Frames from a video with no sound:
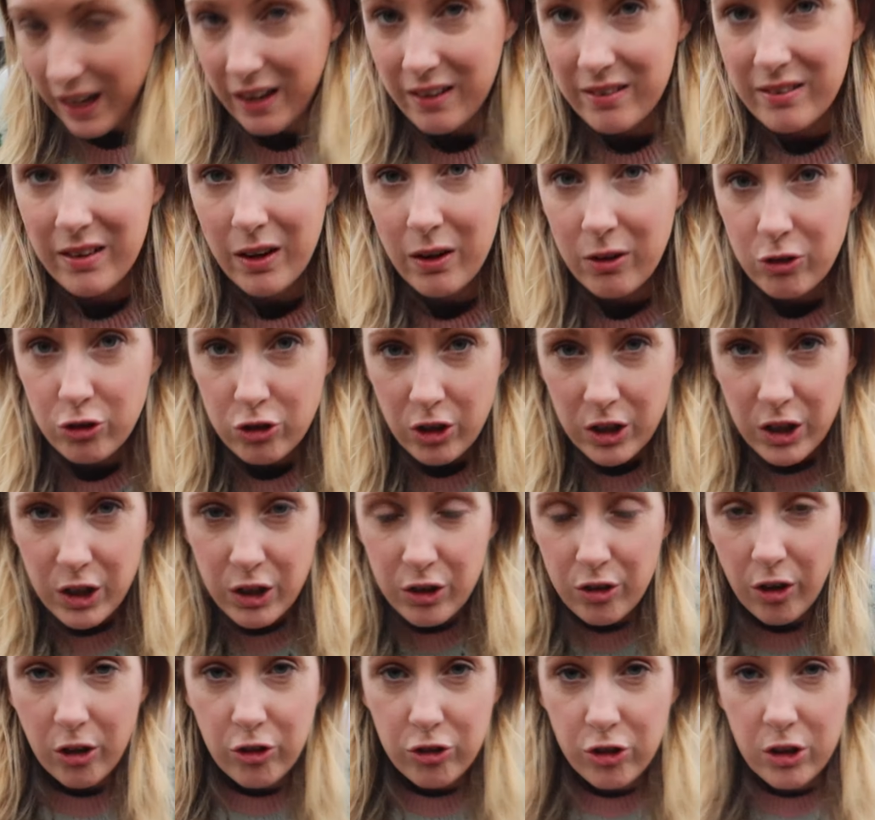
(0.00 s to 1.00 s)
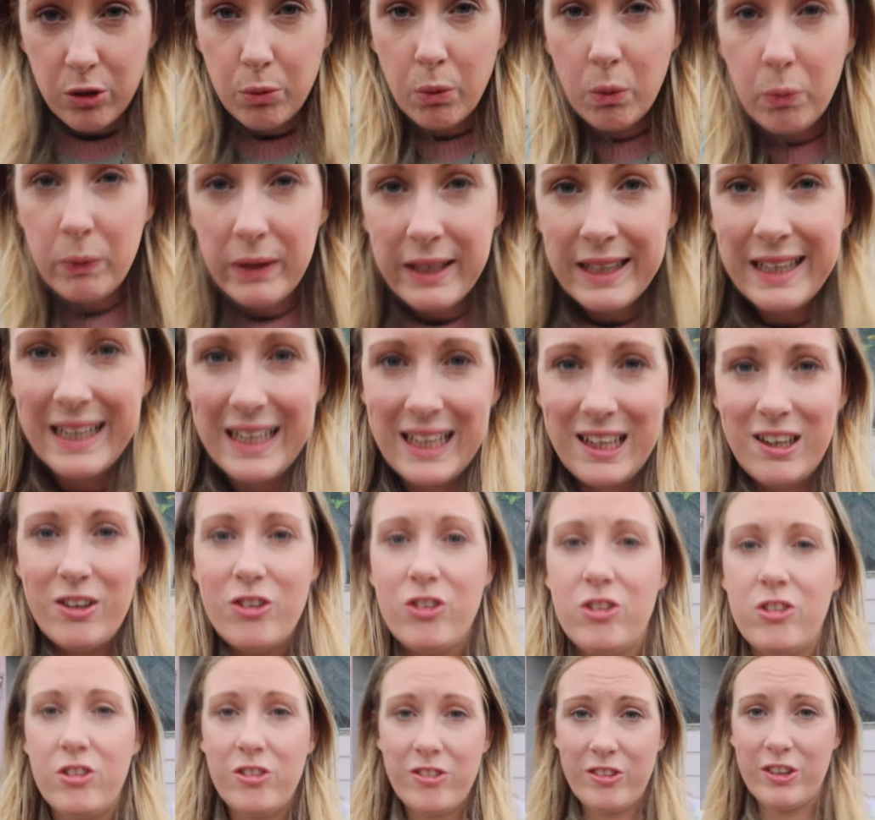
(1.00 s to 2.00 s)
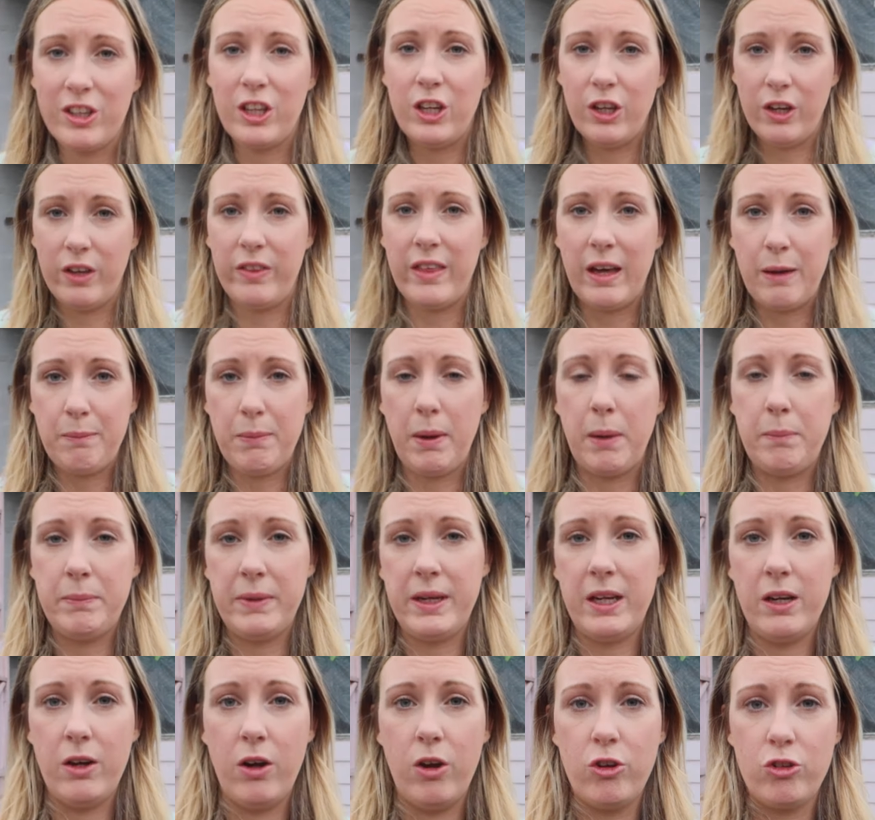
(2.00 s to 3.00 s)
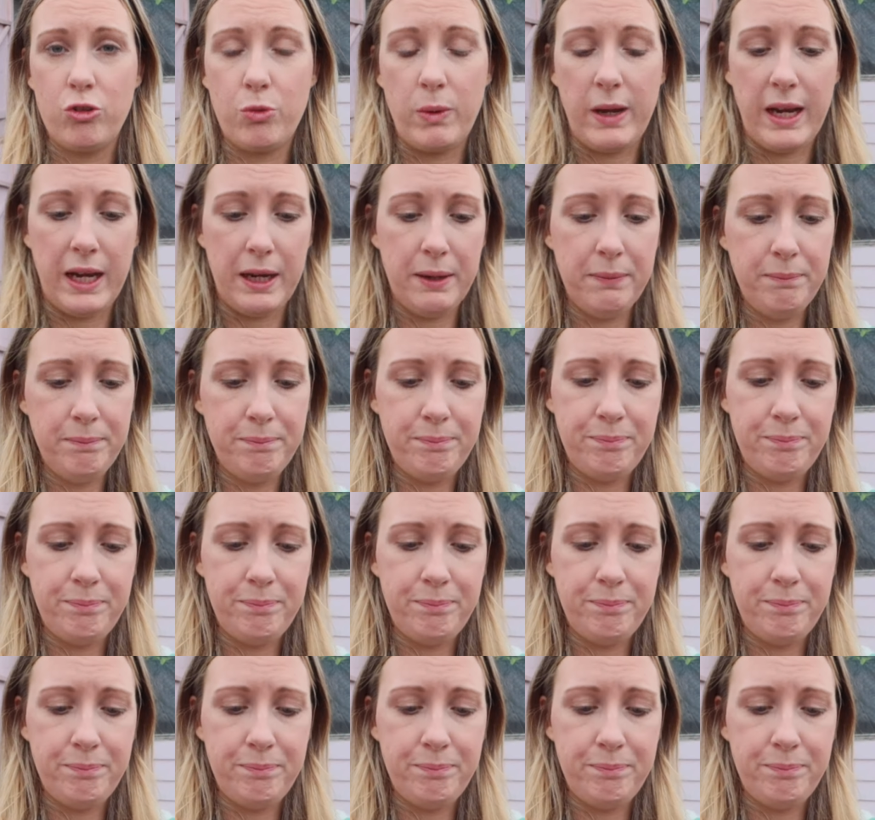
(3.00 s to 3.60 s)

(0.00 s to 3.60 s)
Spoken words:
So I'll show you what we need to secure that pumpkin archway.